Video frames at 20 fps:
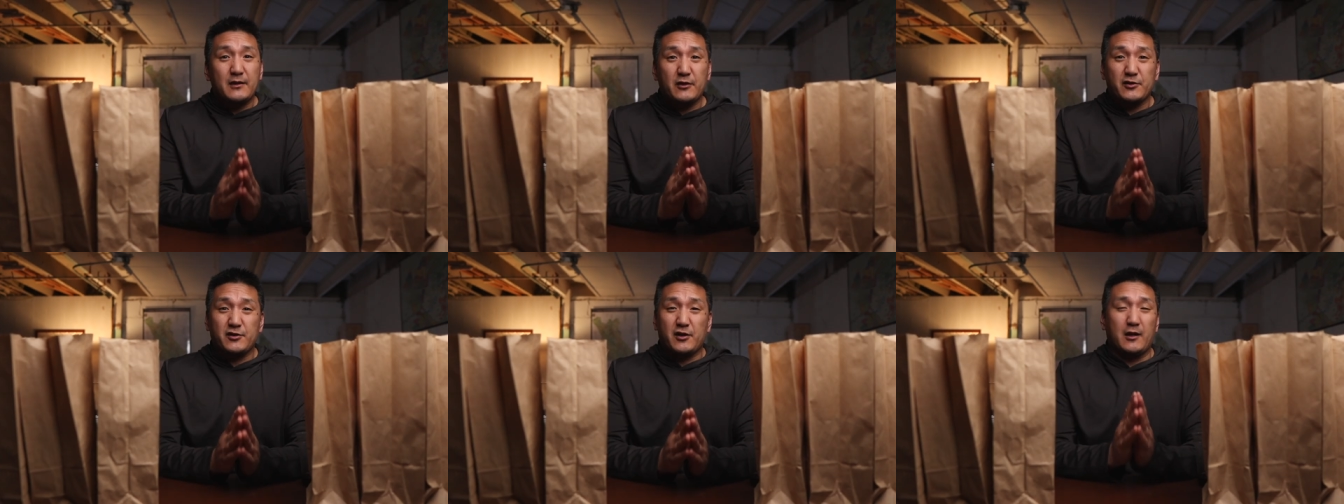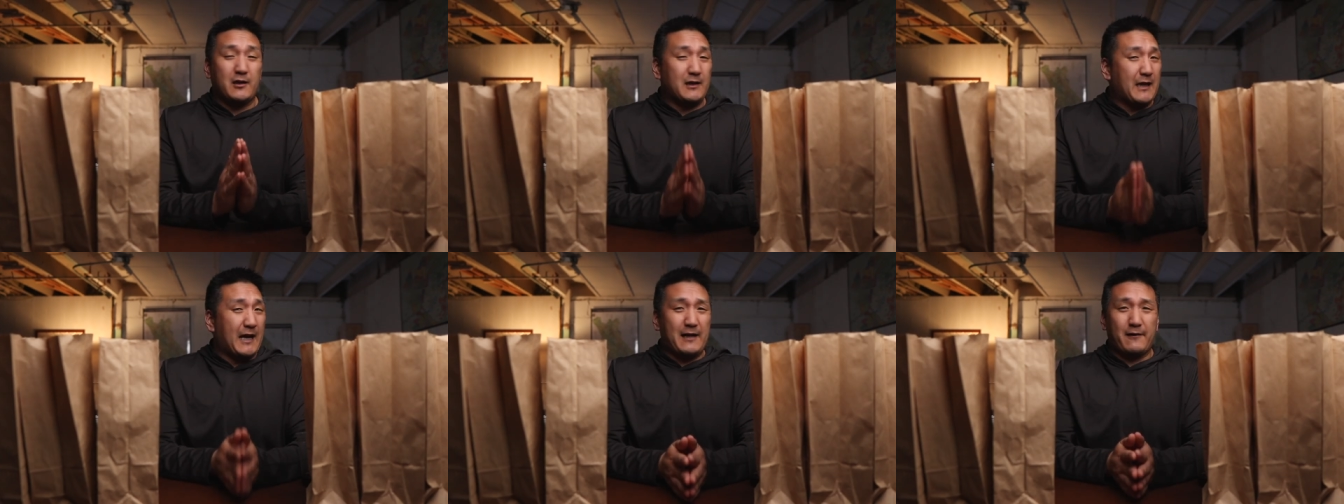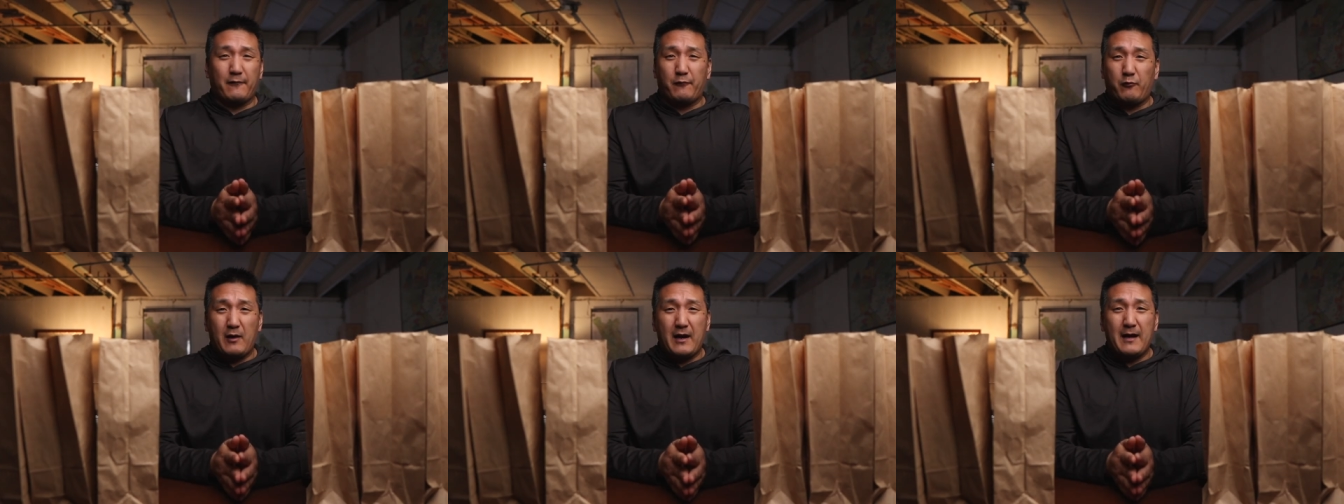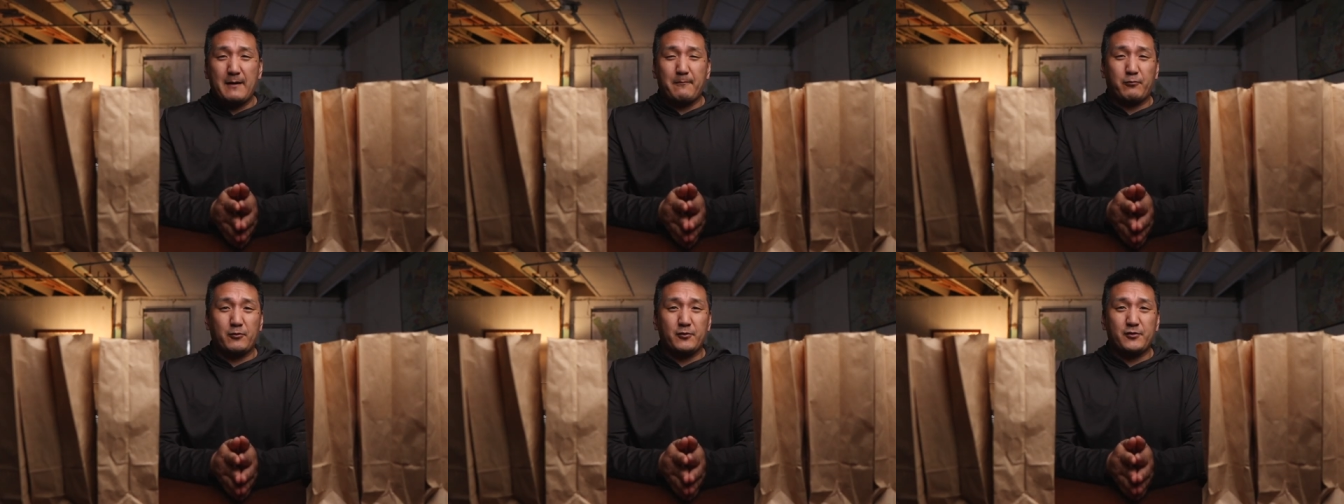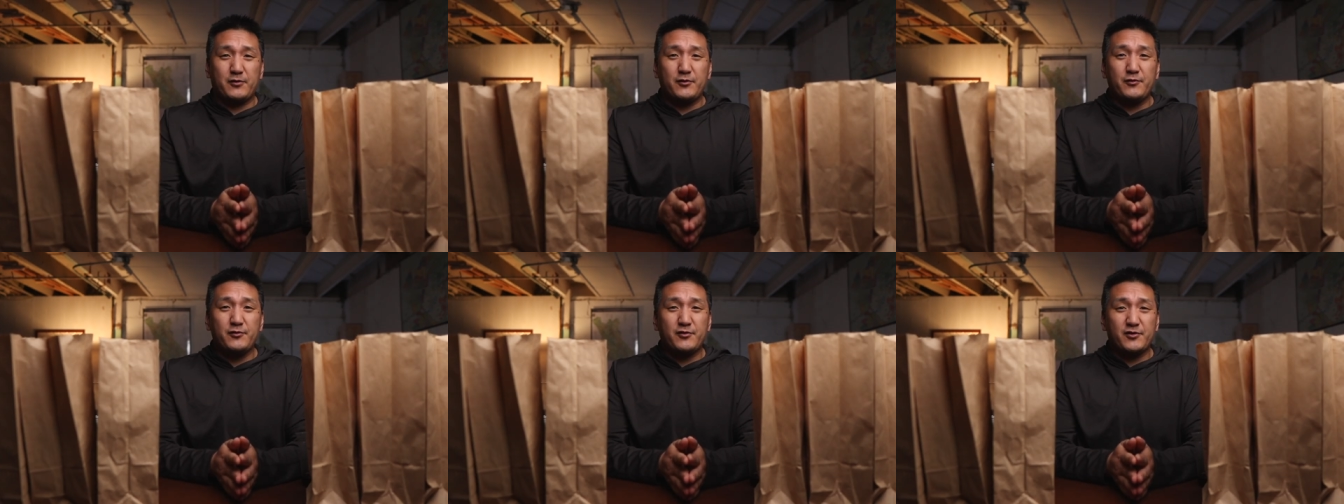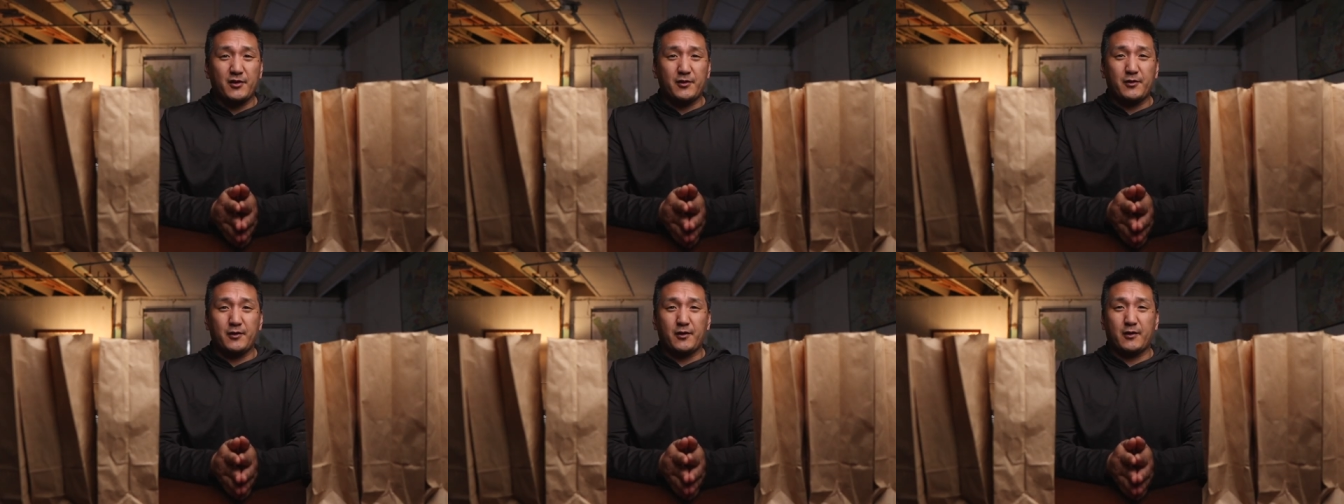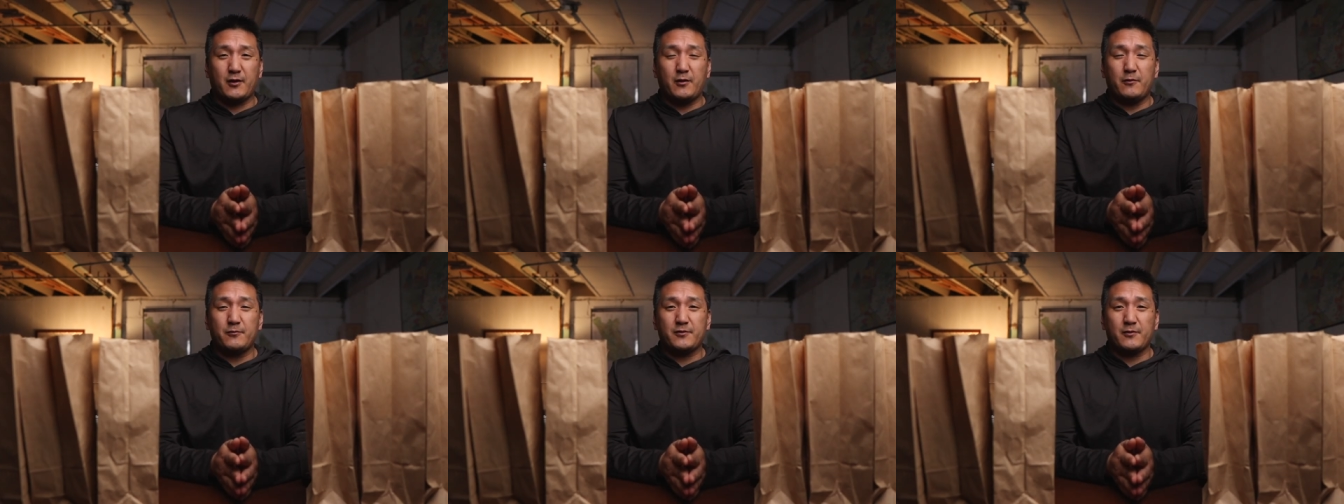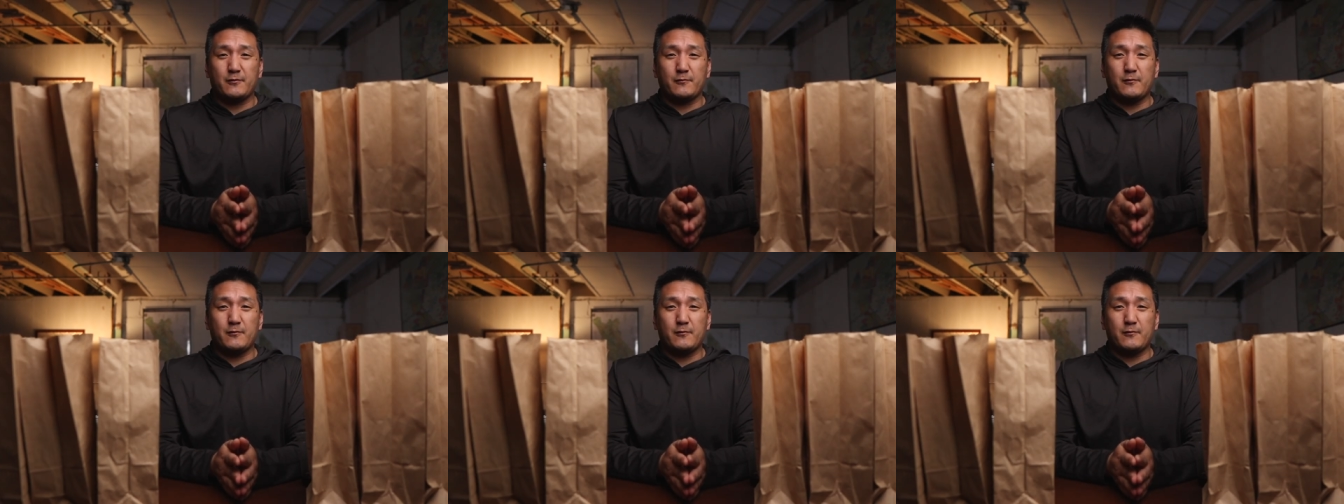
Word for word: There's a lot of wine produced under the Côte de